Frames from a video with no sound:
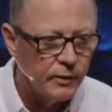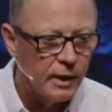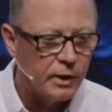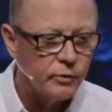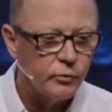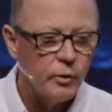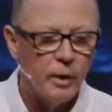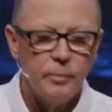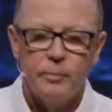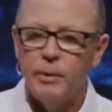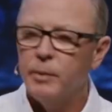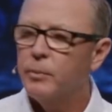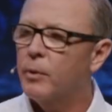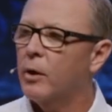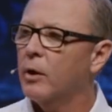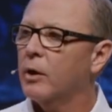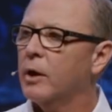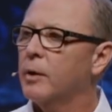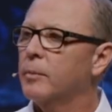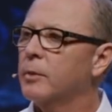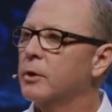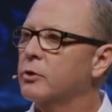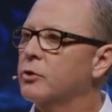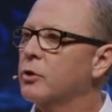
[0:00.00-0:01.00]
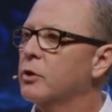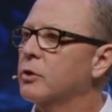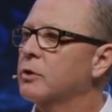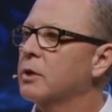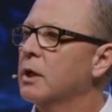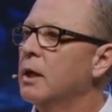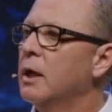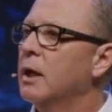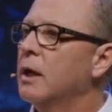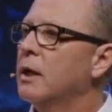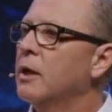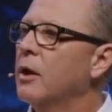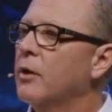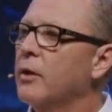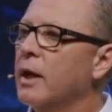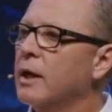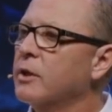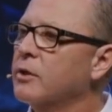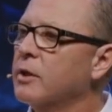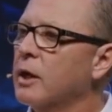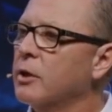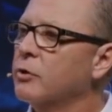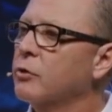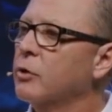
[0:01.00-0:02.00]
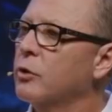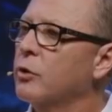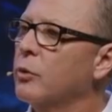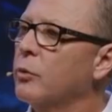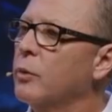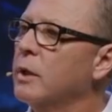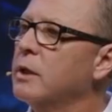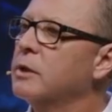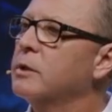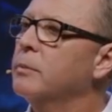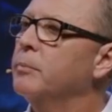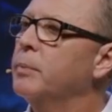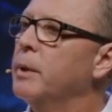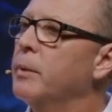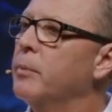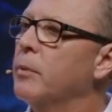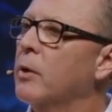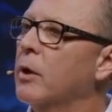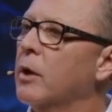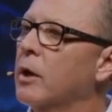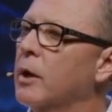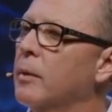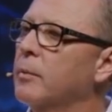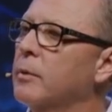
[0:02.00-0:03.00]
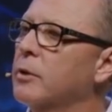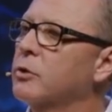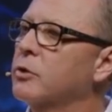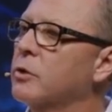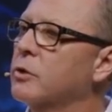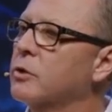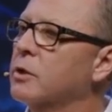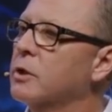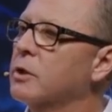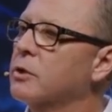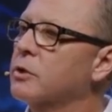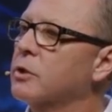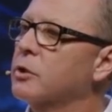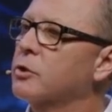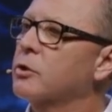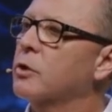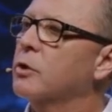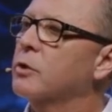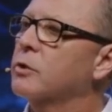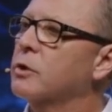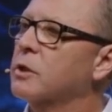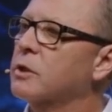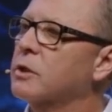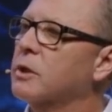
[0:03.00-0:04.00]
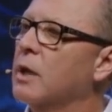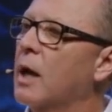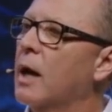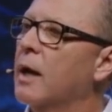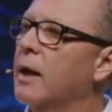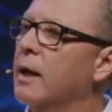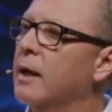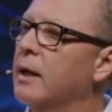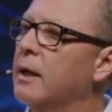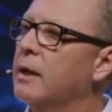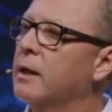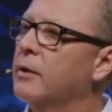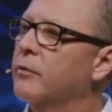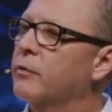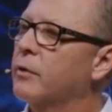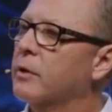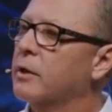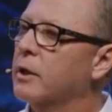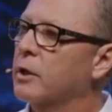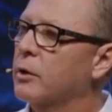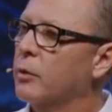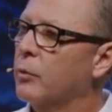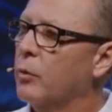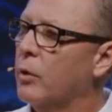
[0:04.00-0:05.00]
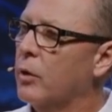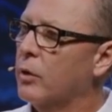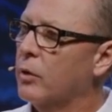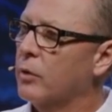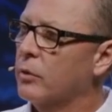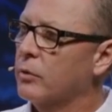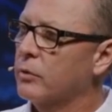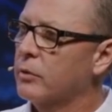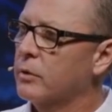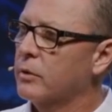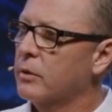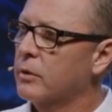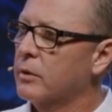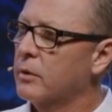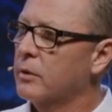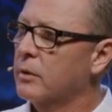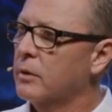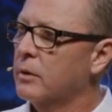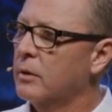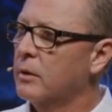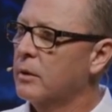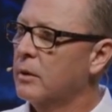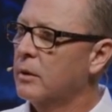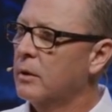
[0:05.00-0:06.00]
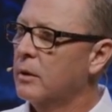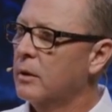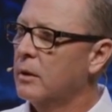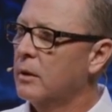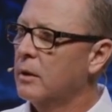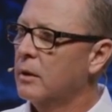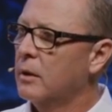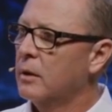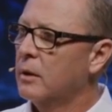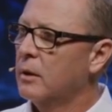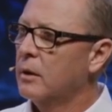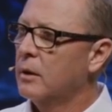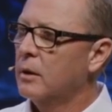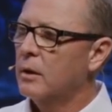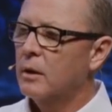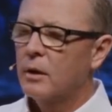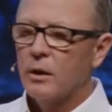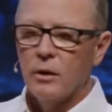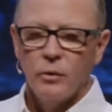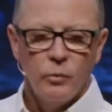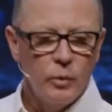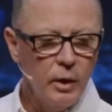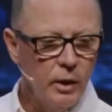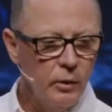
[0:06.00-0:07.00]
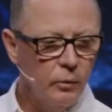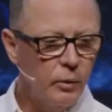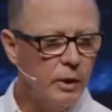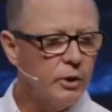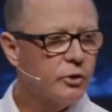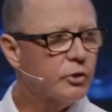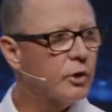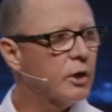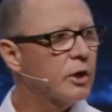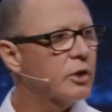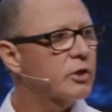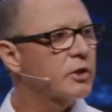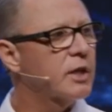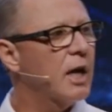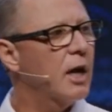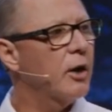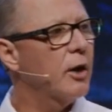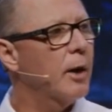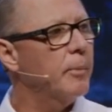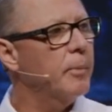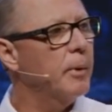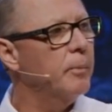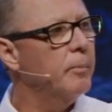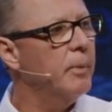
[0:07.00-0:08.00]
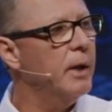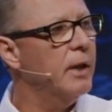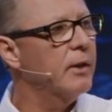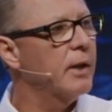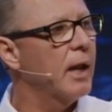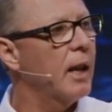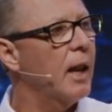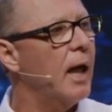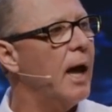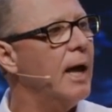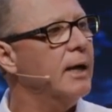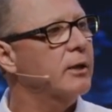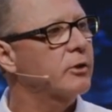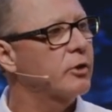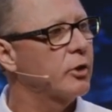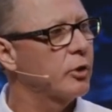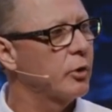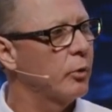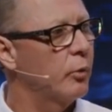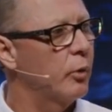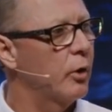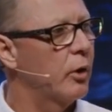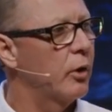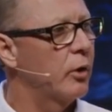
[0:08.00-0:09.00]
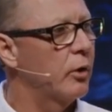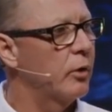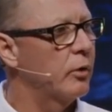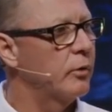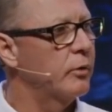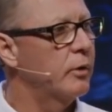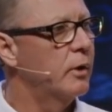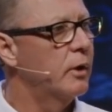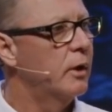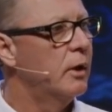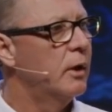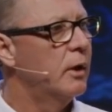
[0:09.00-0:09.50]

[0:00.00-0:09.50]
That's why people aren't coming to church. No, that's not true. The reason people aren't coming to church is because the church is not any different than the world. We should have stood up and been the light to the world.